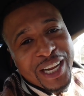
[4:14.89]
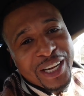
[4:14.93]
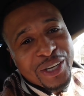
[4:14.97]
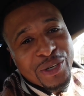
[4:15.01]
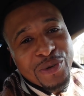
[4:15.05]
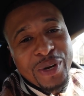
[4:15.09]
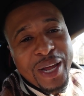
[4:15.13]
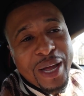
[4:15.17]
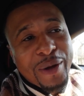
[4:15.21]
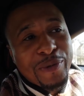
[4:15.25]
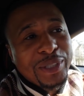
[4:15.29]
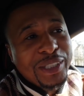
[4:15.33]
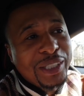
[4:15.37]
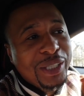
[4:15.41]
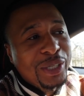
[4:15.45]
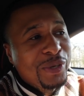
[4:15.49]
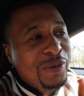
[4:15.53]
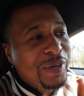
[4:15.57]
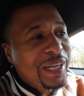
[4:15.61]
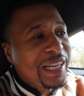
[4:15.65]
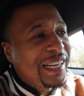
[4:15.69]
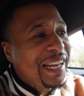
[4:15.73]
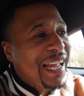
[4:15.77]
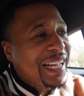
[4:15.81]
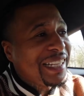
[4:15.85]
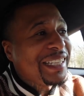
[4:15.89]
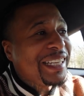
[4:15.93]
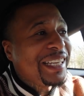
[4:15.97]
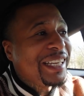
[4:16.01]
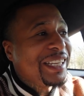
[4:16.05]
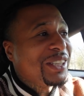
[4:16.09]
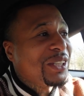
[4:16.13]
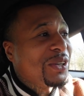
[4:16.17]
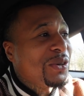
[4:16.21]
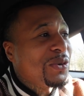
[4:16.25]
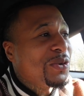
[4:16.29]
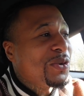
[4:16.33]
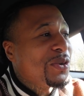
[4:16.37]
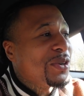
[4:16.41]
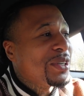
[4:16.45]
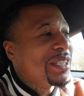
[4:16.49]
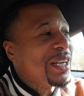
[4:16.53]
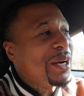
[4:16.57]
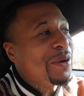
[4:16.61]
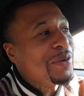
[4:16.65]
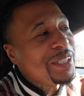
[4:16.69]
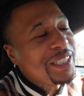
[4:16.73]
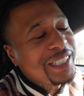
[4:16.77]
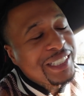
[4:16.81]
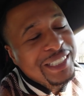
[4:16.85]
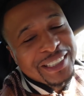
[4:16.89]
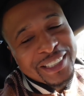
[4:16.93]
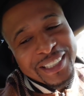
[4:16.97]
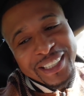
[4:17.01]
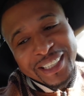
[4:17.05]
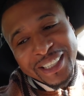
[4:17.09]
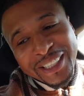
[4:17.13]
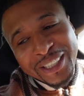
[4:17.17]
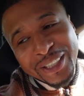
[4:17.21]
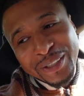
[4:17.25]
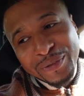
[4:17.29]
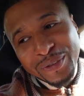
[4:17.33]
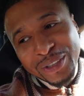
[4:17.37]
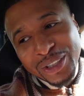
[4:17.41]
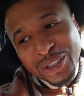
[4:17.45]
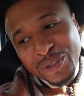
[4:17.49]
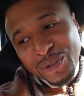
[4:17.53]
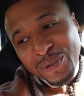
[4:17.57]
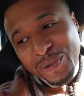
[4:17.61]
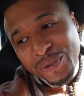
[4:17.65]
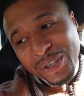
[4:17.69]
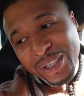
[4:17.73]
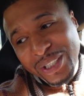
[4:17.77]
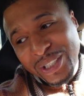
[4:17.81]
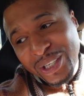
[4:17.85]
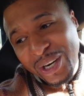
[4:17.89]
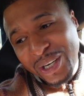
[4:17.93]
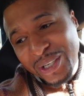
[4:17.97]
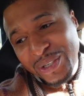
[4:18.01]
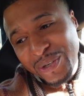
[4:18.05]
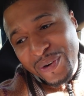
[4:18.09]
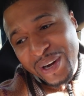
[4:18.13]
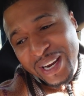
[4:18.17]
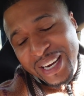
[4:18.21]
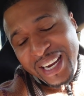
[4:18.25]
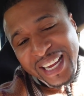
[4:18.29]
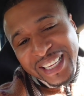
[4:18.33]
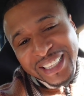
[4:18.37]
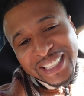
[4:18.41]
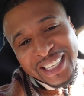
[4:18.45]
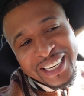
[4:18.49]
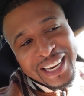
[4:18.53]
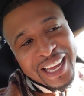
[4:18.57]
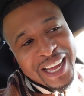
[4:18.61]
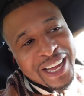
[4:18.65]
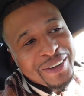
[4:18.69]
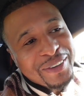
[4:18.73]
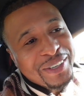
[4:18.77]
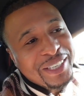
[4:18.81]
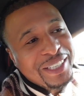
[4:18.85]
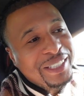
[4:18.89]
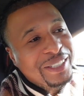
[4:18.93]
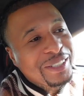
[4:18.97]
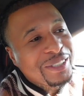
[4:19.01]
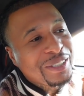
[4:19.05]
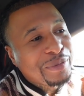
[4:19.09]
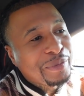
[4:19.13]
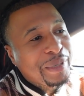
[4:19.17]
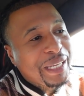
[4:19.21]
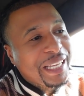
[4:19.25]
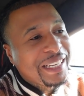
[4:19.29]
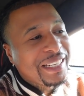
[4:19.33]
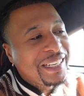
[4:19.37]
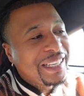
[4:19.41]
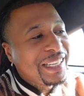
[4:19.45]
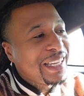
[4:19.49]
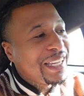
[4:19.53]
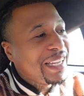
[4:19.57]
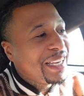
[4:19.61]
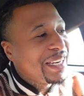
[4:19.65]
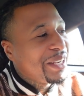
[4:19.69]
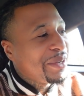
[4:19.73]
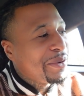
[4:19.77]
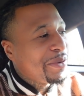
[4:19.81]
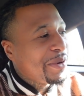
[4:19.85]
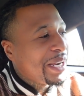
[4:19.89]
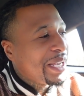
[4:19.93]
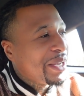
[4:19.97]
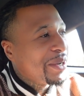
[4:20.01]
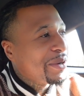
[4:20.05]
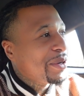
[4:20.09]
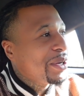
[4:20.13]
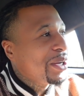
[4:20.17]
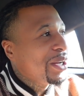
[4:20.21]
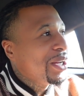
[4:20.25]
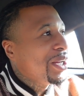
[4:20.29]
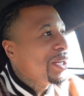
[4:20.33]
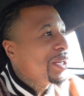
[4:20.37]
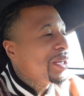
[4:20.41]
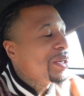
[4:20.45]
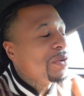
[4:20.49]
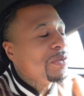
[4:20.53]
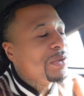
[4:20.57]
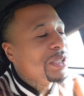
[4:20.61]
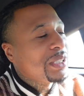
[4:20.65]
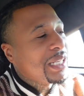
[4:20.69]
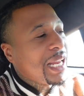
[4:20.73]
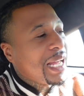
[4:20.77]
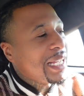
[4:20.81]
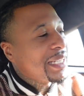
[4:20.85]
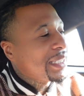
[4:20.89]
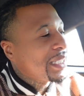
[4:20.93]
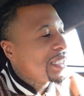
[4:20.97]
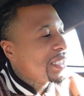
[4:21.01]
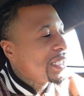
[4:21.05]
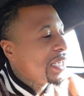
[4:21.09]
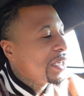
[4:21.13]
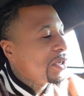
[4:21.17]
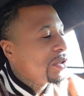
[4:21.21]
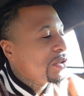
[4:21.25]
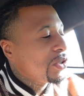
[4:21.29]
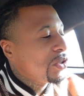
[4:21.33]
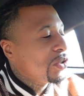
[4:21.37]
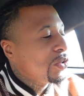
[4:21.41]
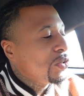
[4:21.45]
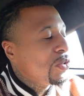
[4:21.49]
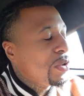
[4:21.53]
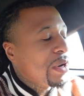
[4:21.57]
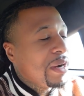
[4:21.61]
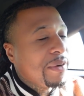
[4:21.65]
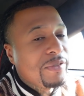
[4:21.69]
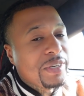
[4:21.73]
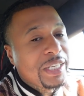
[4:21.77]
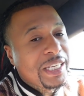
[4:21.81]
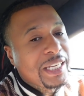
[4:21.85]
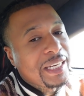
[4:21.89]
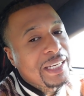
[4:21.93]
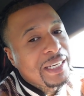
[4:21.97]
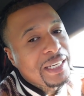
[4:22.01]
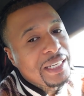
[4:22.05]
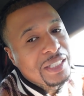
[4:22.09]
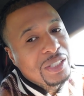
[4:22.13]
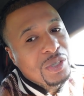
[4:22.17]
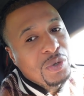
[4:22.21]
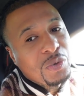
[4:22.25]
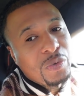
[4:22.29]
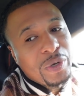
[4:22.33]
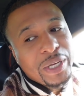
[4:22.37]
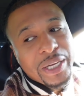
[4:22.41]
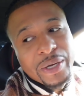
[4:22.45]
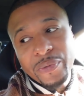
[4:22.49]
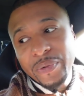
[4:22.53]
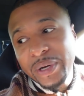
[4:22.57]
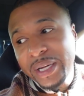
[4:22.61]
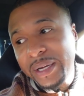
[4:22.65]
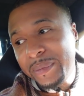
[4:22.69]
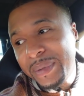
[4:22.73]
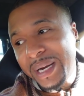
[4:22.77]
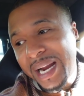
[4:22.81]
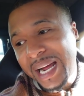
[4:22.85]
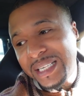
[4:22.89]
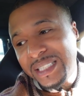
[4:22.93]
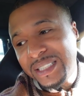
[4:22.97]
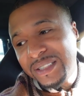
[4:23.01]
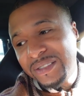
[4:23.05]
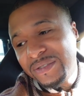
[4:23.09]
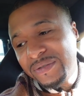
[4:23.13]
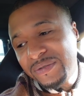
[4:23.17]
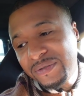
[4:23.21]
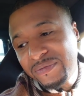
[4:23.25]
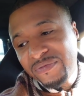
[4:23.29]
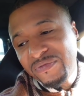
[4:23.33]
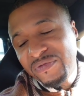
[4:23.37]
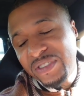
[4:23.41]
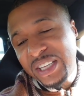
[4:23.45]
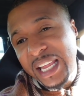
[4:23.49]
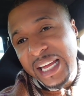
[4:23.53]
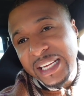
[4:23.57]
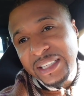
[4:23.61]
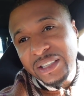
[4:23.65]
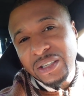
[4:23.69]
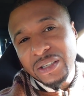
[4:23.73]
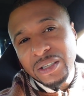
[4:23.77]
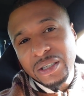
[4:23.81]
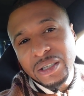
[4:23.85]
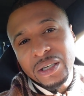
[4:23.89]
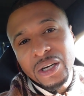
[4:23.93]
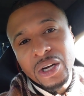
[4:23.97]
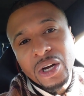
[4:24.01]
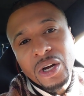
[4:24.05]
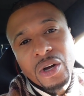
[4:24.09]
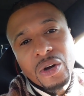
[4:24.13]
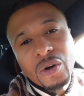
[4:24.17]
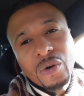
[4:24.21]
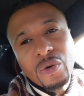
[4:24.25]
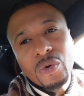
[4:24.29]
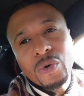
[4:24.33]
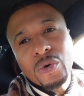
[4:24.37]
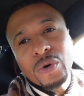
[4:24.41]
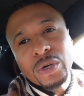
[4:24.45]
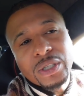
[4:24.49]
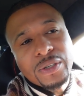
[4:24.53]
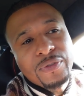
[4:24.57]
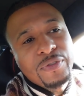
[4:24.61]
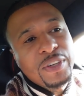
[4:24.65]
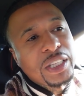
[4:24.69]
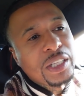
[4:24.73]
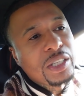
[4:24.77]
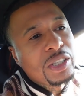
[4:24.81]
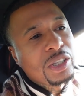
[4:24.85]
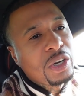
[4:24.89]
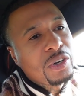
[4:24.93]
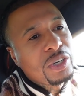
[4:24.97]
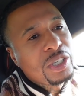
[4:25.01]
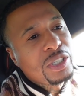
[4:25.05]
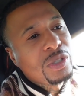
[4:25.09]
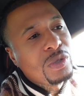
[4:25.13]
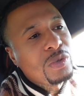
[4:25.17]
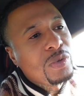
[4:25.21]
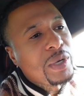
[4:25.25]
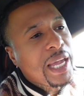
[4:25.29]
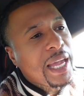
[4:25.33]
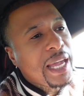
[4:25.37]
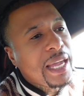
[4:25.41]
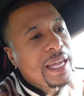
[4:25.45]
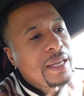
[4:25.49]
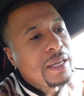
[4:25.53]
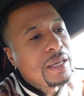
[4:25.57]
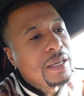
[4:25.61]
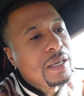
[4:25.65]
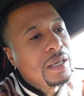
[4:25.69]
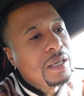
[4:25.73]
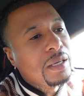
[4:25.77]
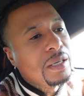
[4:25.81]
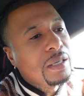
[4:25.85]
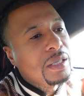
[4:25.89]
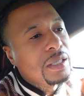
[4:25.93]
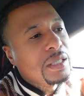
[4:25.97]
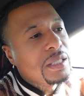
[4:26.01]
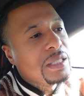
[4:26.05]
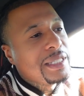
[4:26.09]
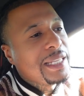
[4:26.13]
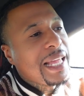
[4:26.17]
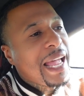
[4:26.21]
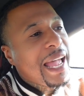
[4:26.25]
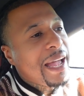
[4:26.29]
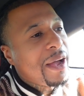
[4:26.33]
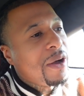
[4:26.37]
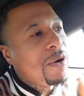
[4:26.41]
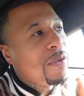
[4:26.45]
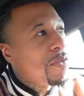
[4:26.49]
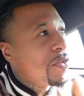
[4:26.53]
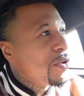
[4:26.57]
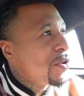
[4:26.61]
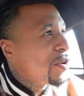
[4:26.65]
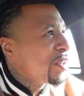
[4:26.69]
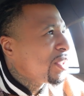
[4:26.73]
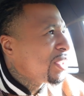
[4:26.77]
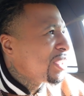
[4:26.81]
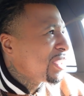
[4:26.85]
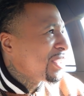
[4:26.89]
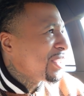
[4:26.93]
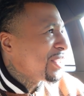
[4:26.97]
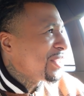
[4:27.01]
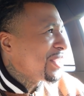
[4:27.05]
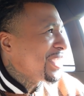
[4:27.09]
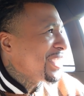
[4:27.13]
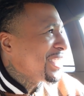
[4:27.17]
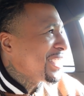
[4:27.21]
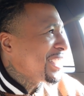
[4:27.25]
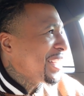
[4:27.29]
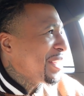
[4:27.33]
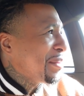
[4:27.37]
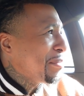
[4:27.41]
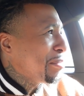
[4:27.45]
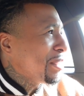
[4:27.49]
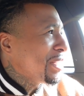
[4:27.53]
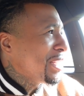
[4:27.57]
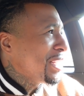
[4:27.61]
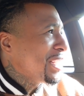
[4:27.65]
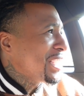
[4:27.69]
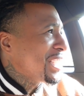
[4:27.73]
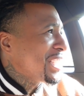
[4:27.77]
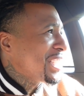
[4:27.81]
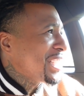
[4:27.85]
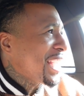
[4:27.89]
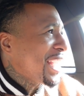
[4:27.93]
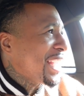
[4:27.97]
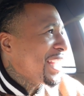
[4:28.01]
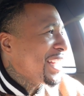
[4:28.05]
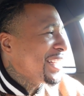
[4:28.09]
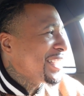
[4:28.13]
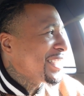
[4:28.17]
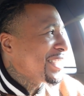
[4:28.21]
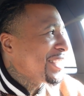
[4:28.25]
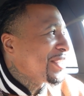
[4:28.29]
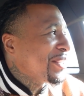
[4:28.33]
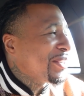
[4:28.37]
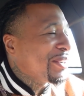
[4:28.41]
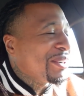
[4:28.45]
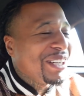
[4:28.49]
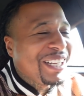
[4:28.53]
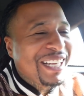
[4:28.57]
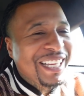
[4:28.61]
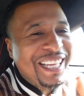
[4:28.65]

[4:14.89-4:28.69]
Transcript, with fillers: And I knew that was the green light to get the orange. I was just in love with the orange. Y'all know I like the loud colors, man. The candy red, it was nice as hell too. Whoever get it, it's a win-win. But I just feel like the orange fit the 32 gang style more. So look, he putting his shades on.